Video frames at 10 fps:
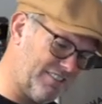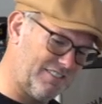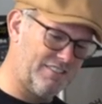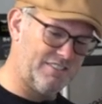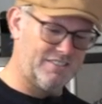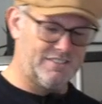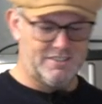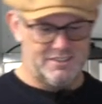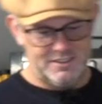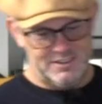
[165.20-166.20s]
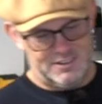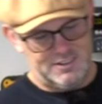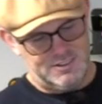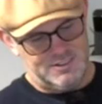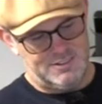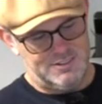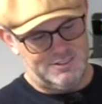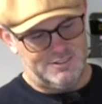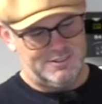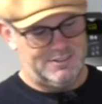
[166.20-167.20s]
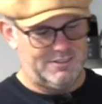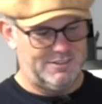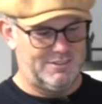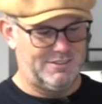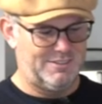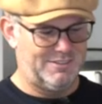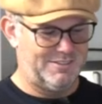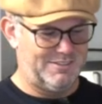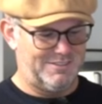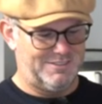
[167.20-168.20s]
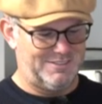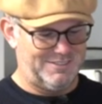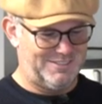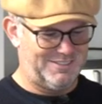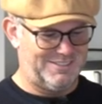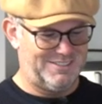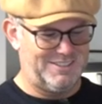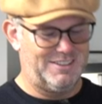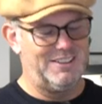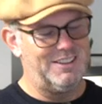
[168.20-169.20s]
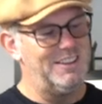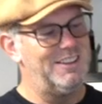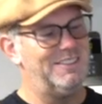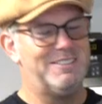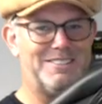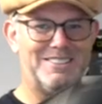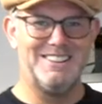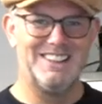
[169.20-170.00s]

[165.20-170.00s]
Nothing is said.